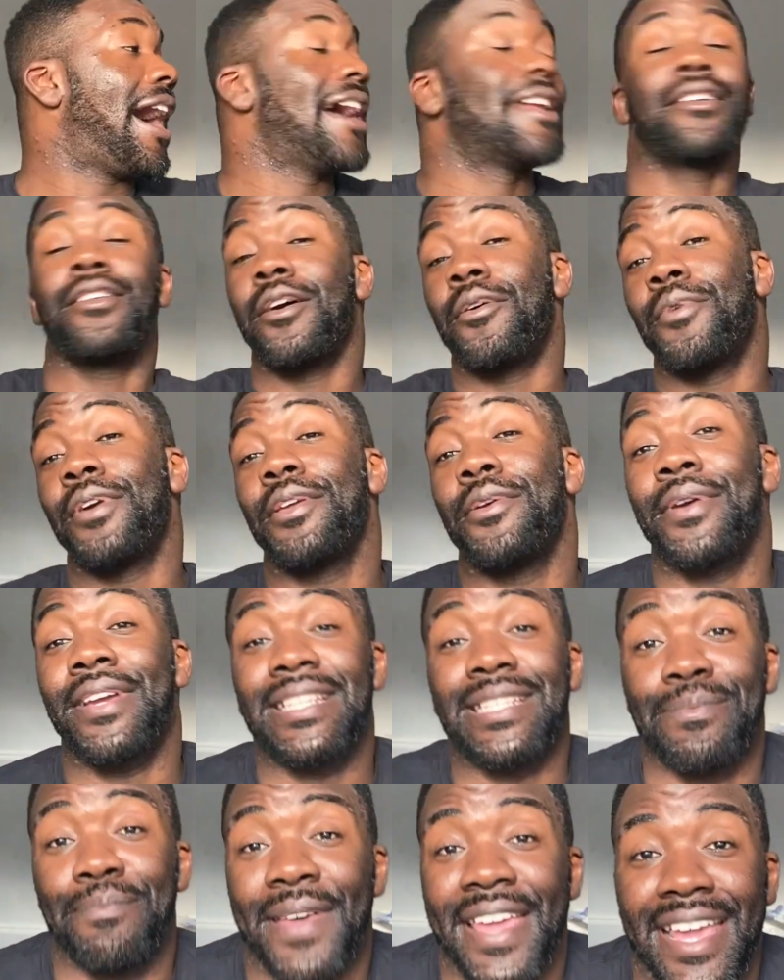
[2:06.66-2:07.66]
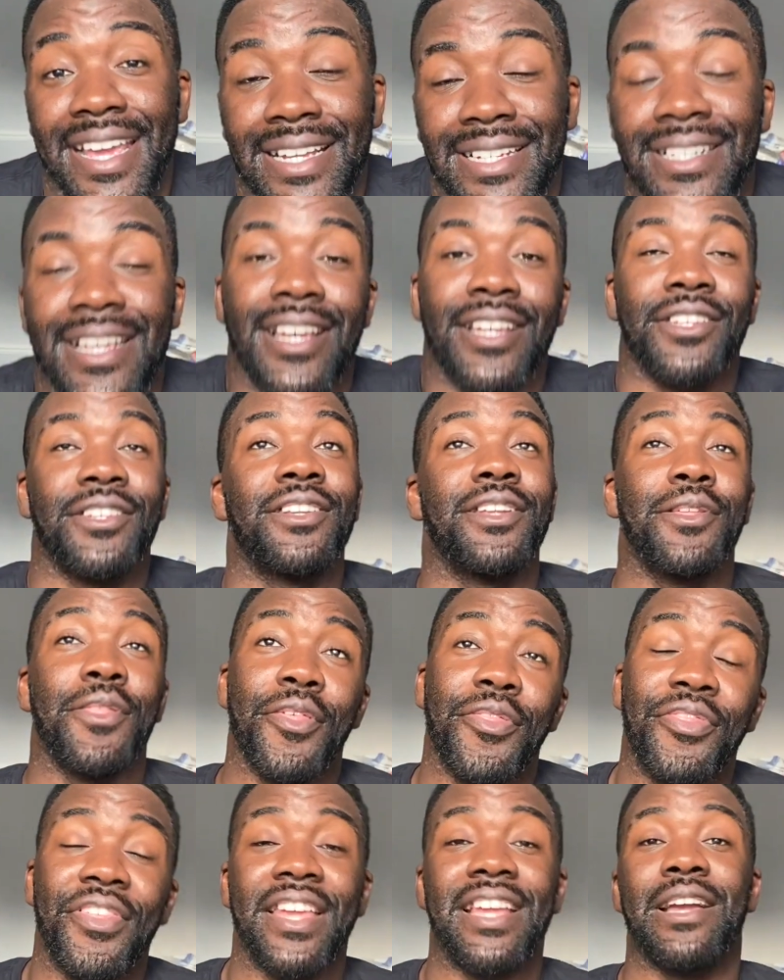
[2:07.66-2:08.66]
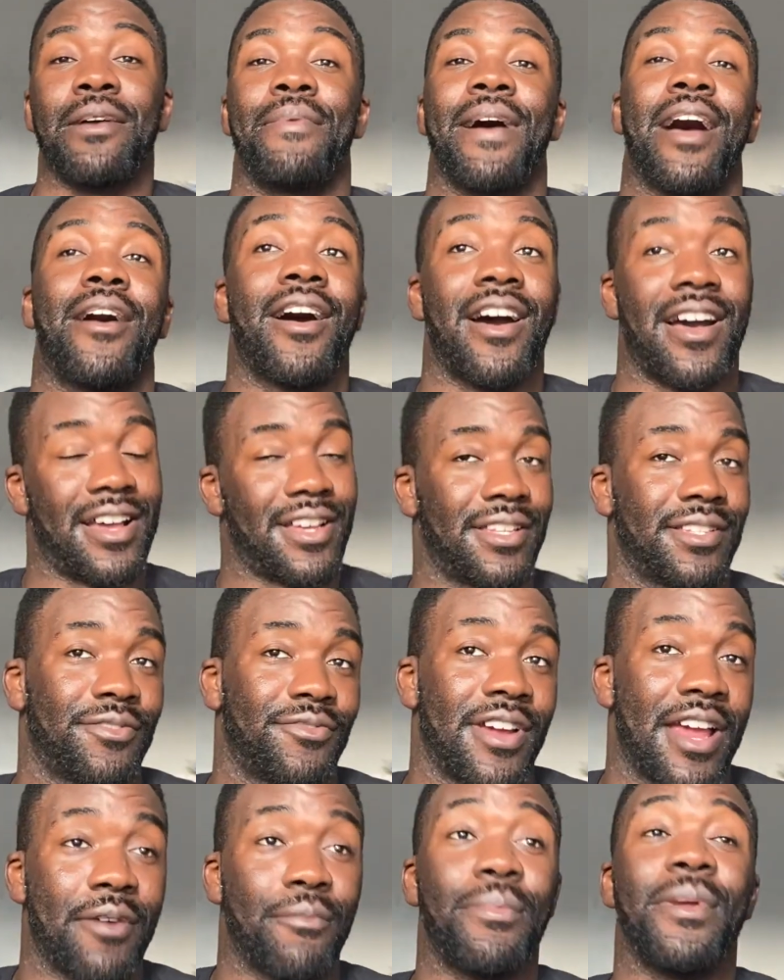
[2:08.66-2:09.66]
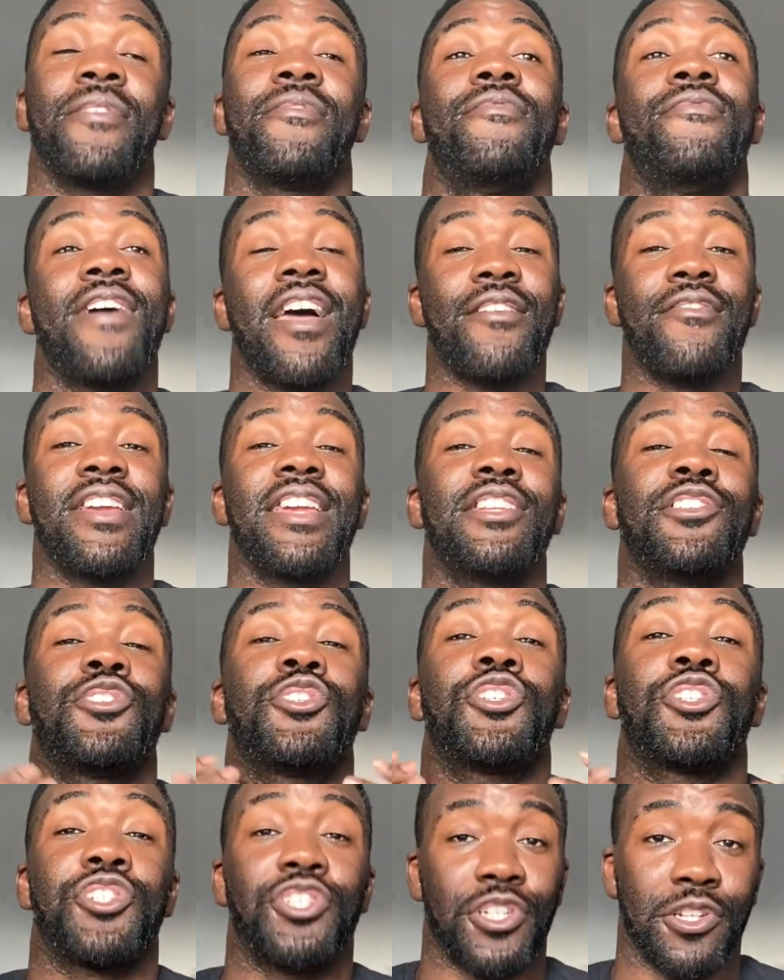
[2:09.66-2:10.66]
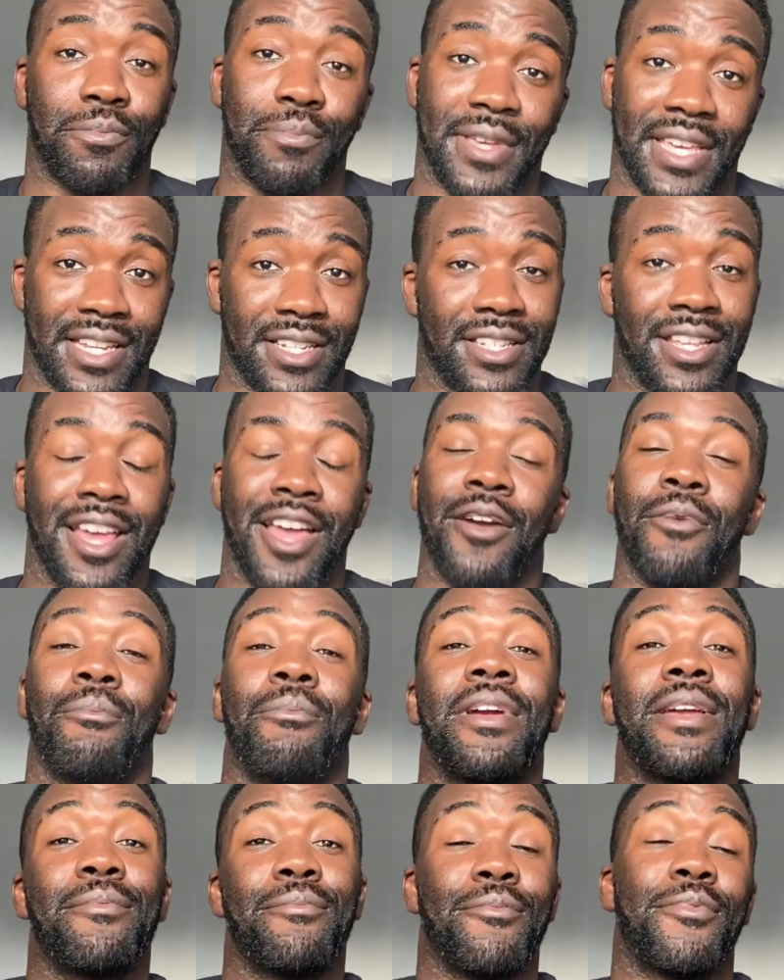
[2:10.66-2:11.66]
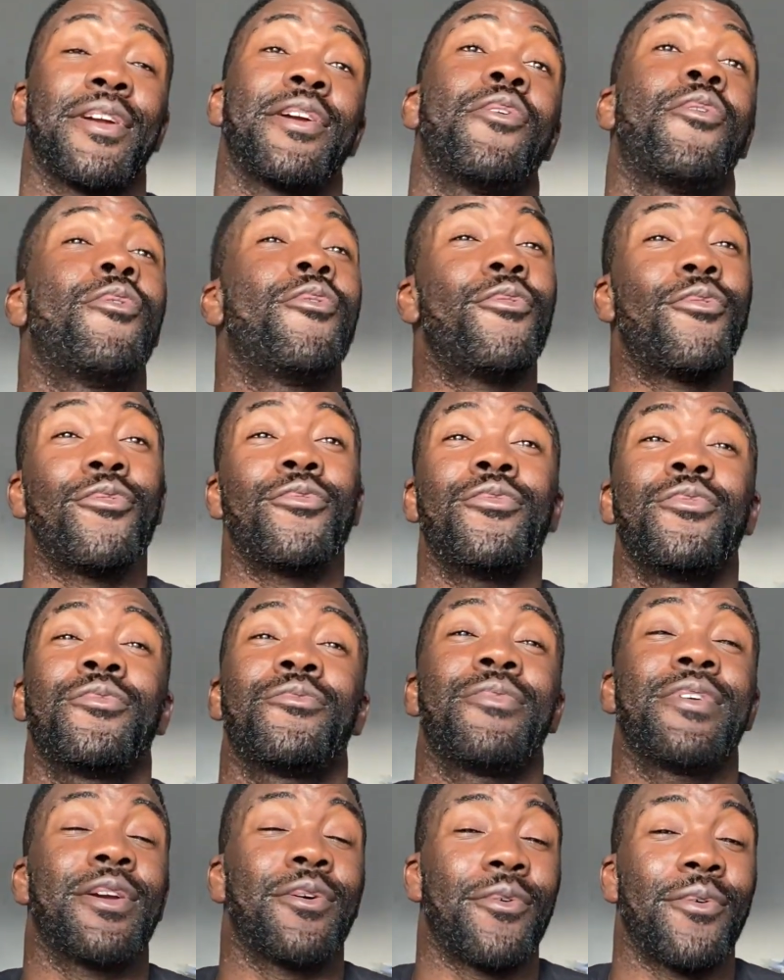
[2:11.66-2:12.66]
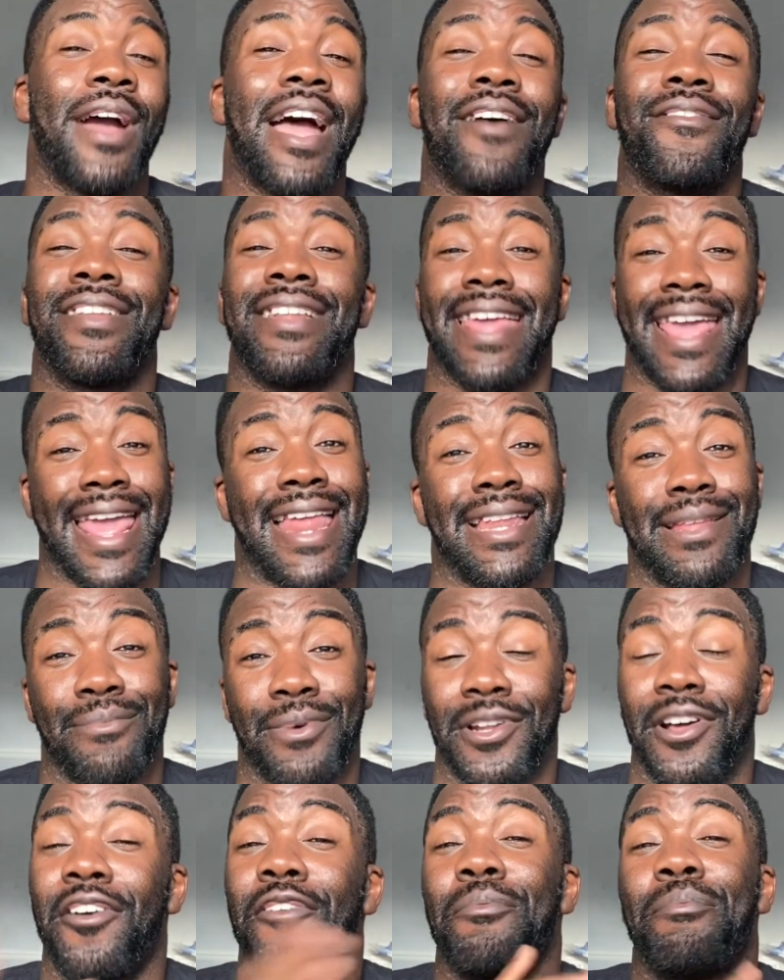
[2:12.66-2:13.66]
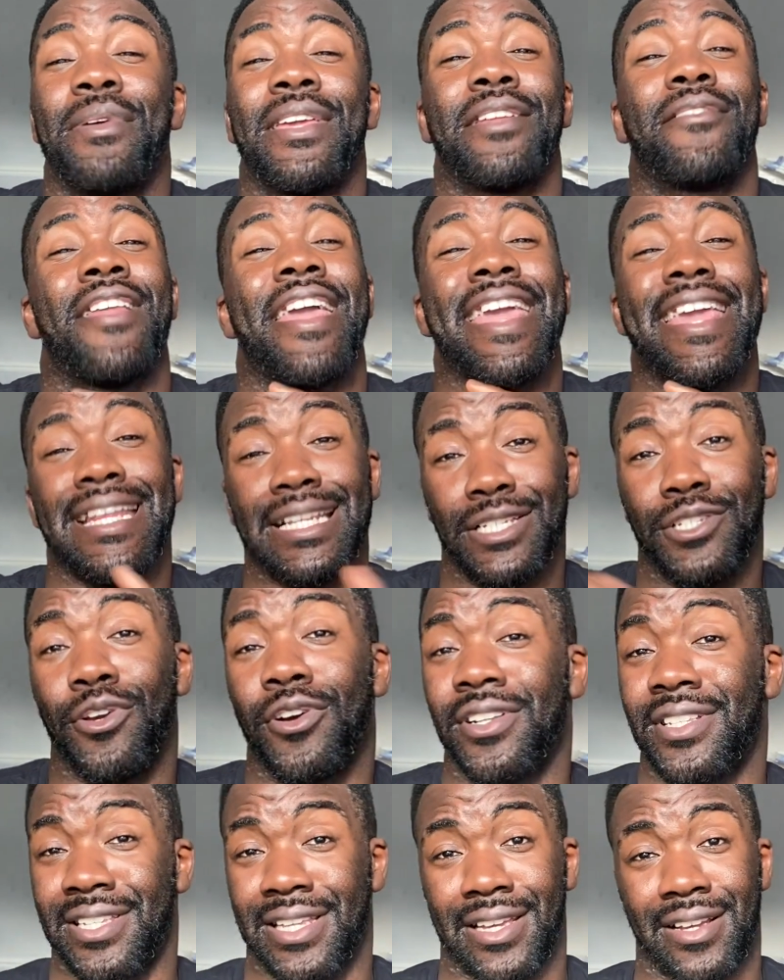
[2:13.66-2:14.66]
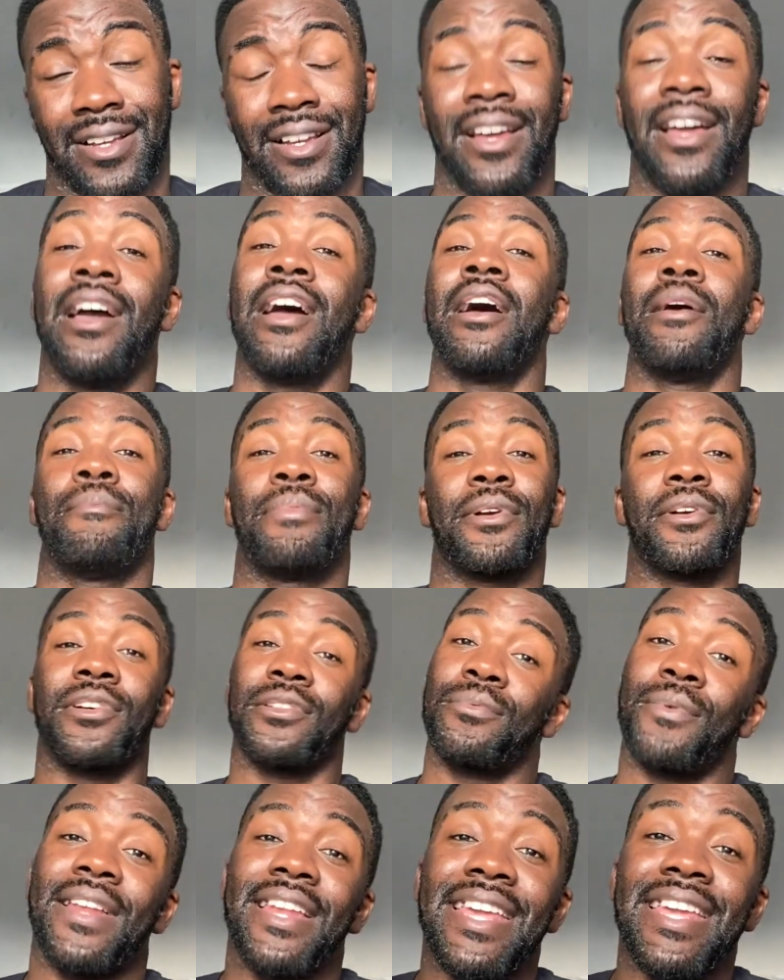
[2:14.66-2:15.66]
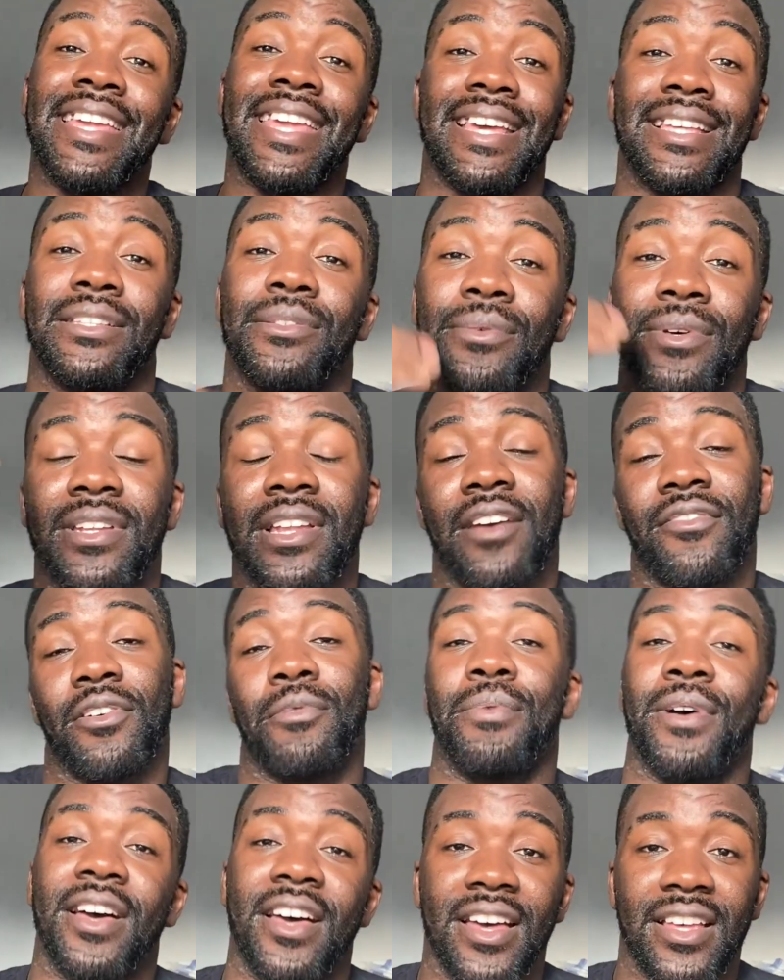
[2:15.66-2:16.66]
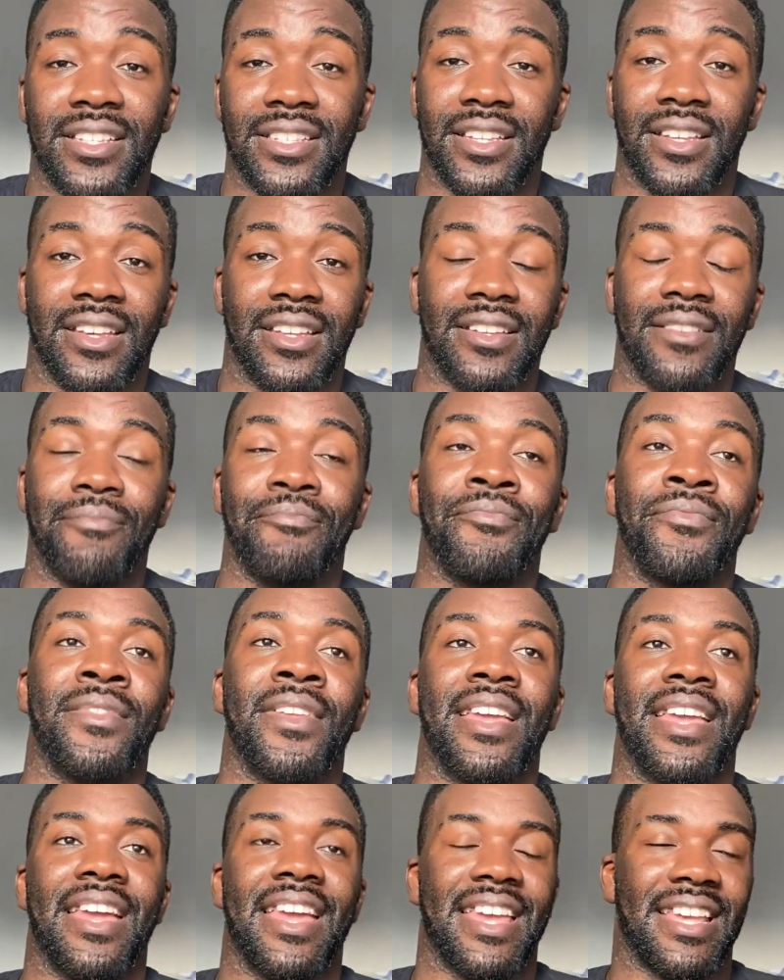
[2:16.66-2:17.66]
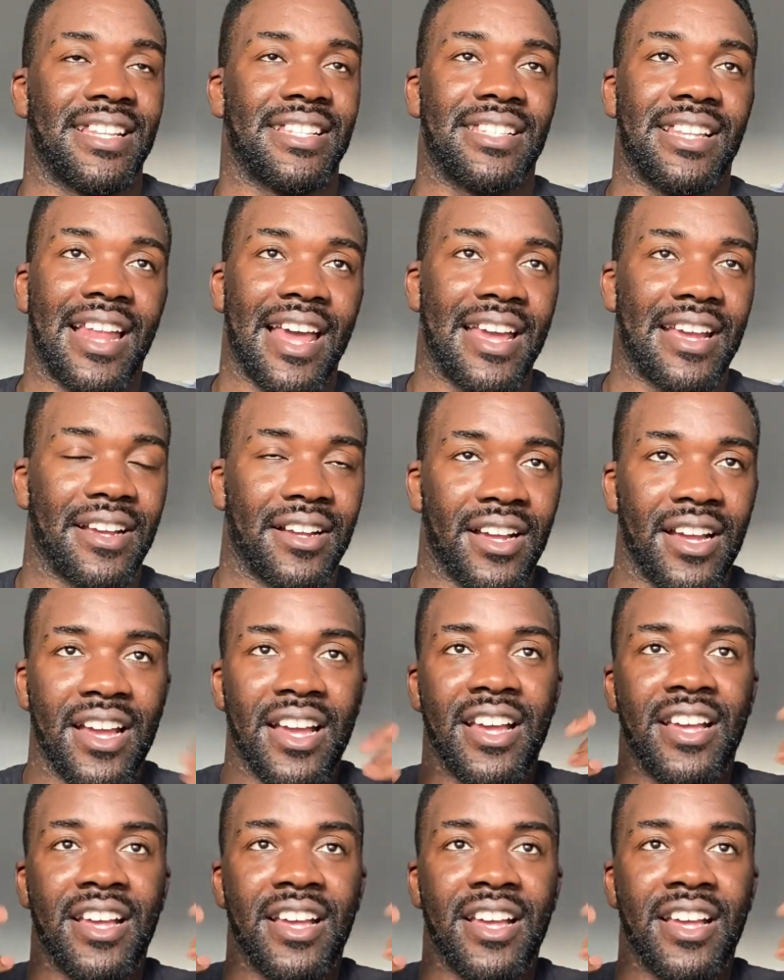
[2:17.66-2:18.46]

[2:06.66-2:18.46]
don't know what you expect. You know the thing about us, right? We're very stupid. We all have an element of being idiotic. Because when it gets to another person, it's like,